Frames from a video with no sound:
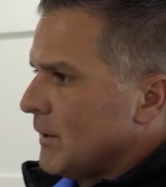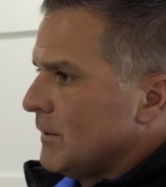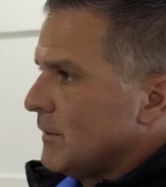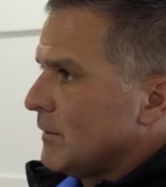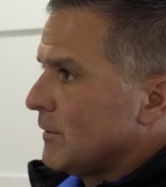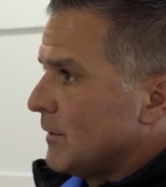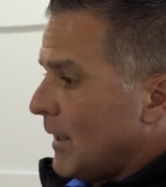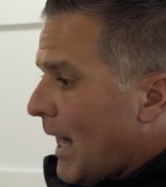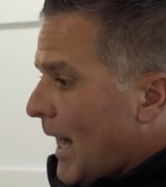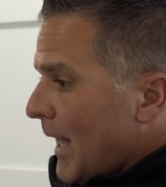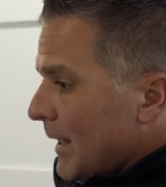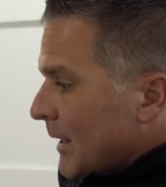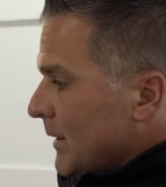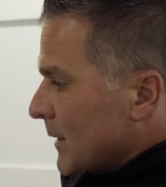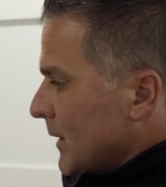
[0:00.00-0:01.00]
at this
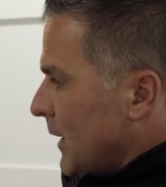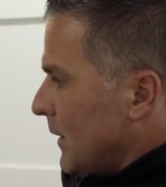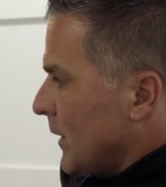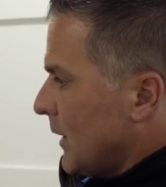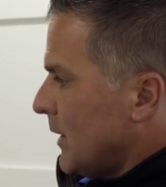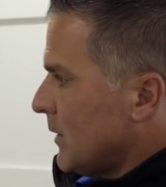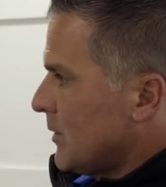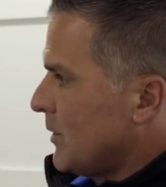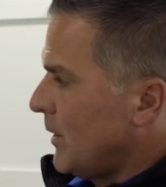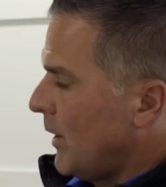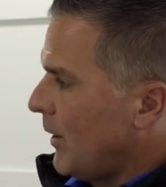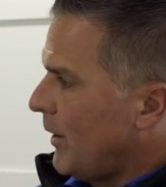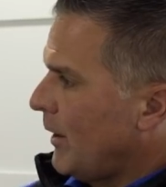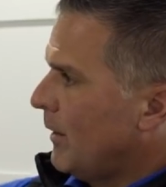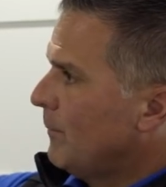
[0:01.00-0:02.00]
slide in the kitchen
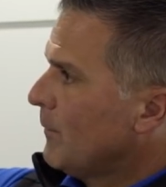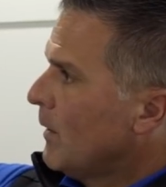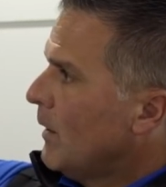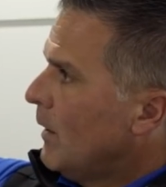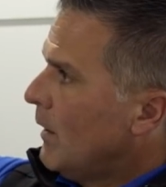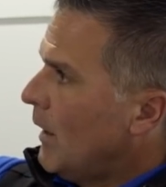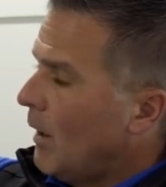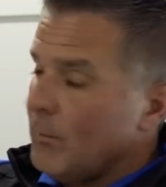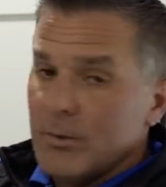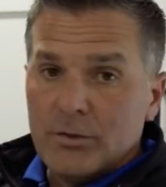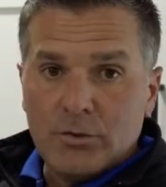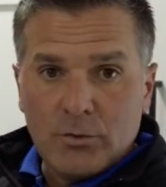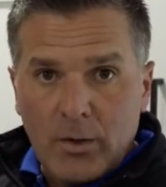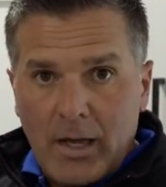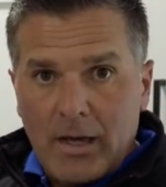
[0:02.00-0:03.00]
area, we
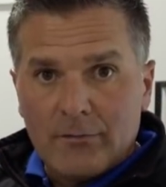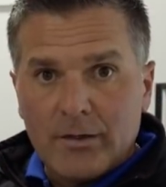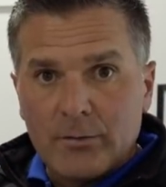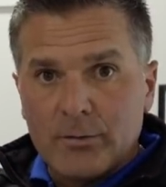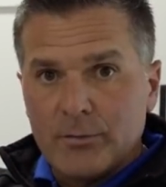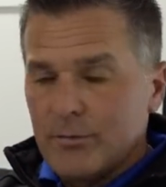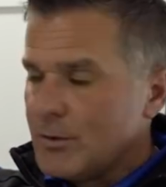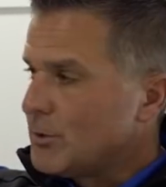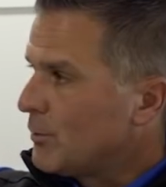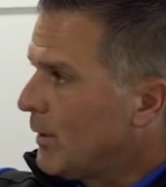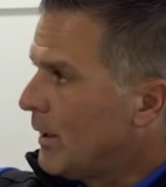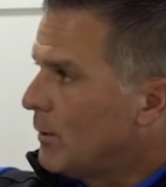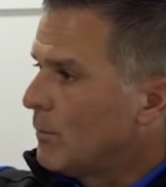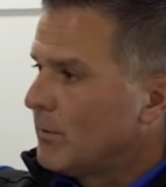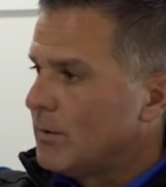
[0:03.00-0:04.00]
do have a
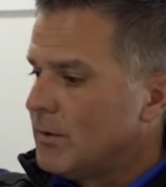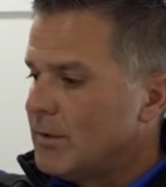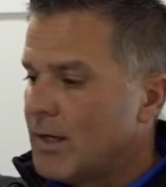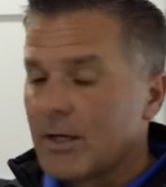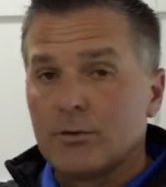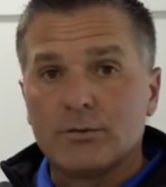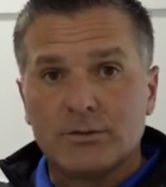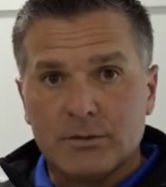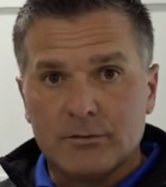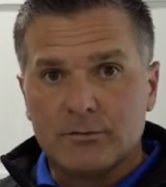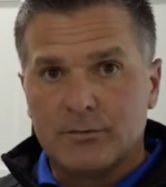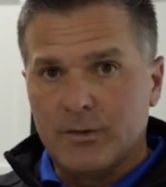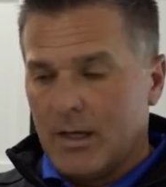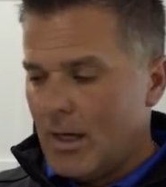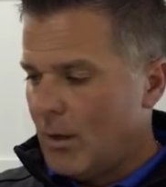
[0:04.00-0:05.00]
refrigerator with a
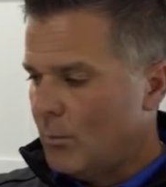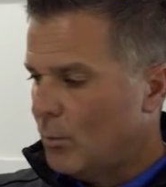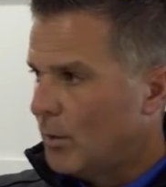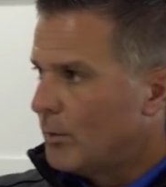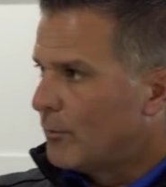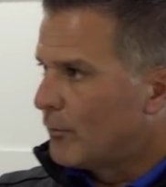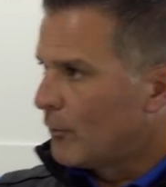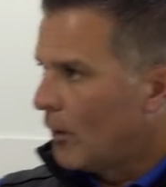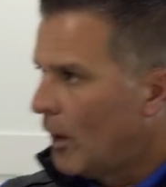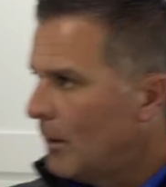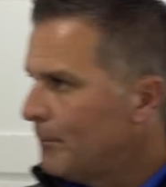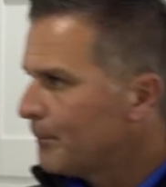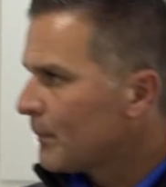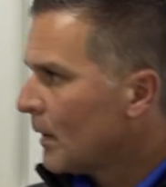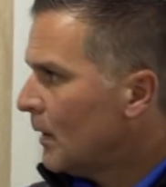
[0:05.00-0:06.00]
decorative wood
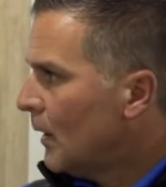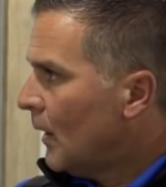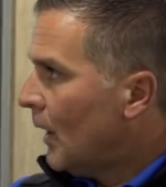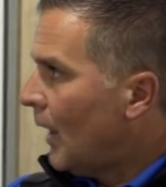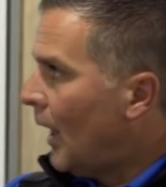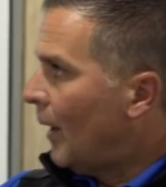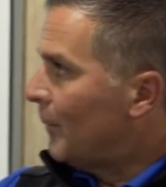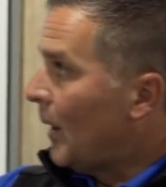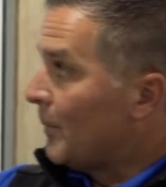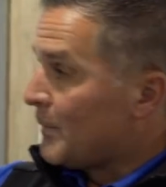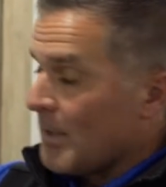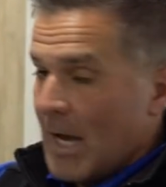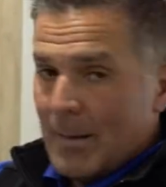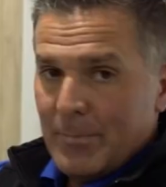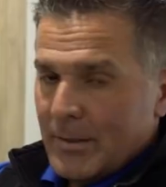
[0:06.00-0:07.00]
front. Up
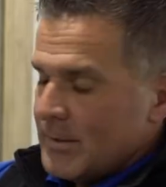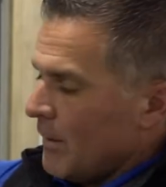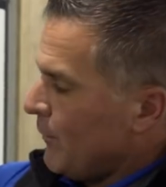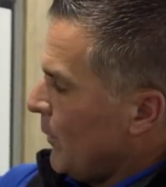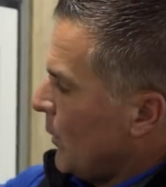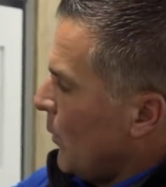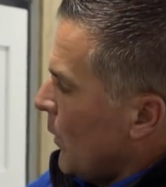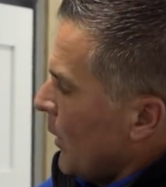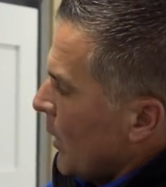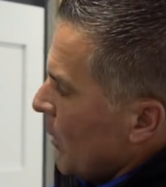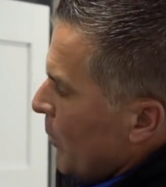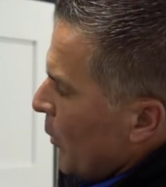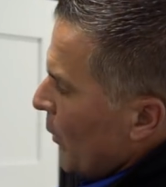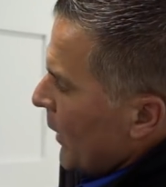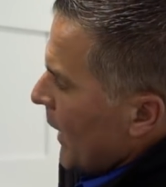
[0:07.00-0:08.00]
top, I definitely wanted to
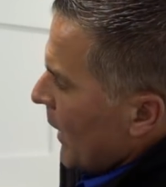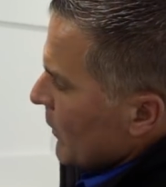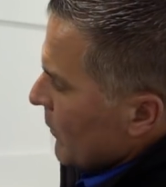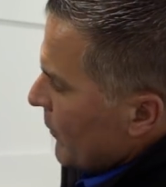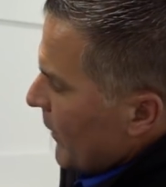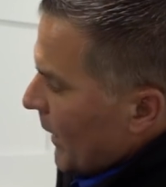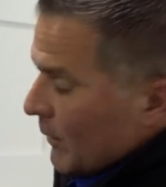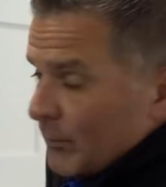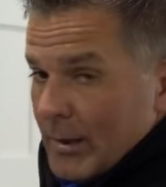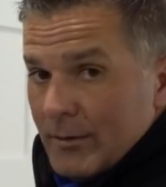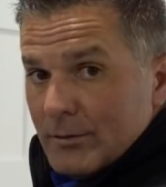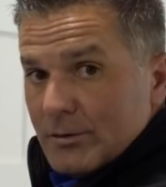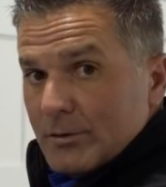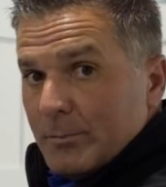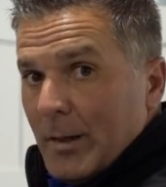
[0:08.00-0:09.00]
point out the fact that we
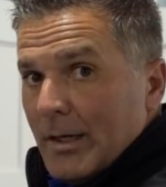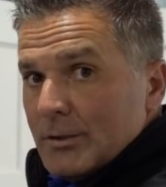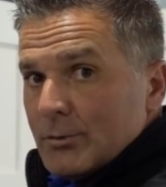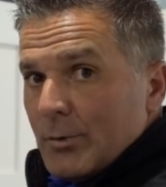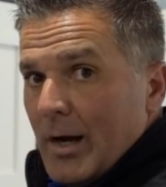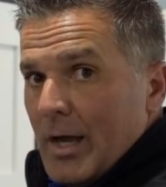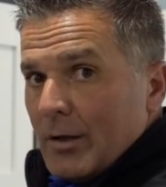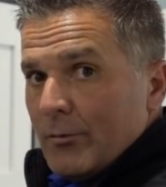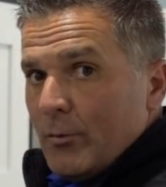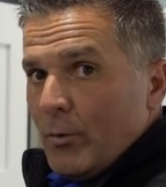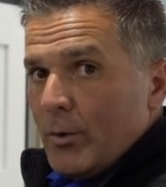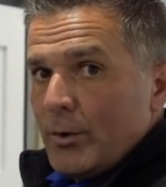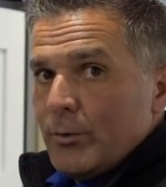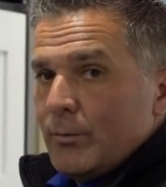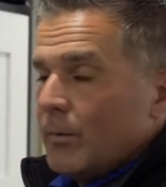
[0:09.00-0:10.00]
have a spice rack
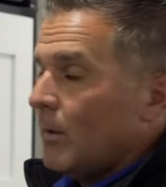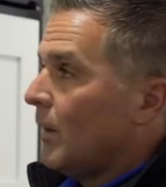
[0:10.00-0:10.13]
for you,